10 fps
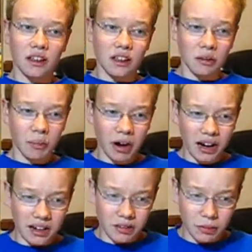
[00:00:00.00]
It
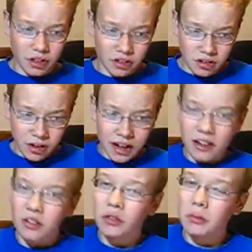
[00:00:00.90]
binds when you
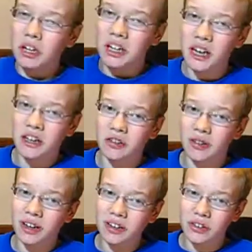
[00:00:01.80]
add too many extra
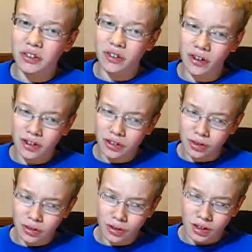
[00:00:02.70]
hitches
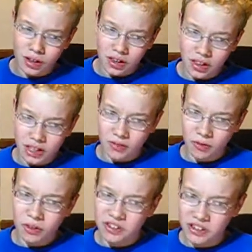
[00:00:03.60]
onto the
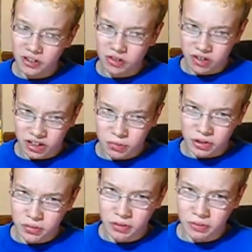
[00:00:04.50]
first clove hitch,
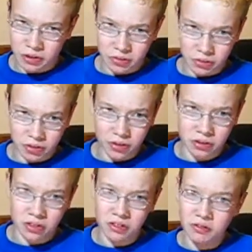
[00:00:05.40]
which
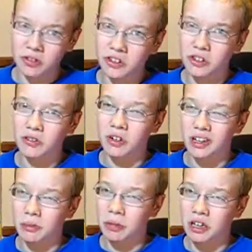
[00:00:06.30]
results in the first clove
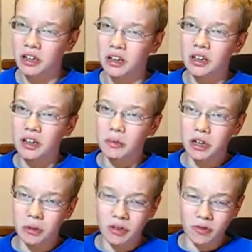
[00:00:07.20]
hitch
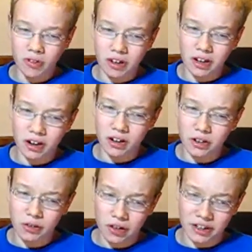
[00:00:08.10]
becoming very hard
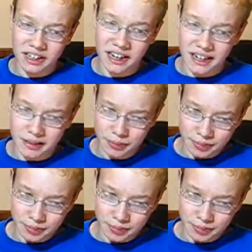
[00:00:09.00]
to untie.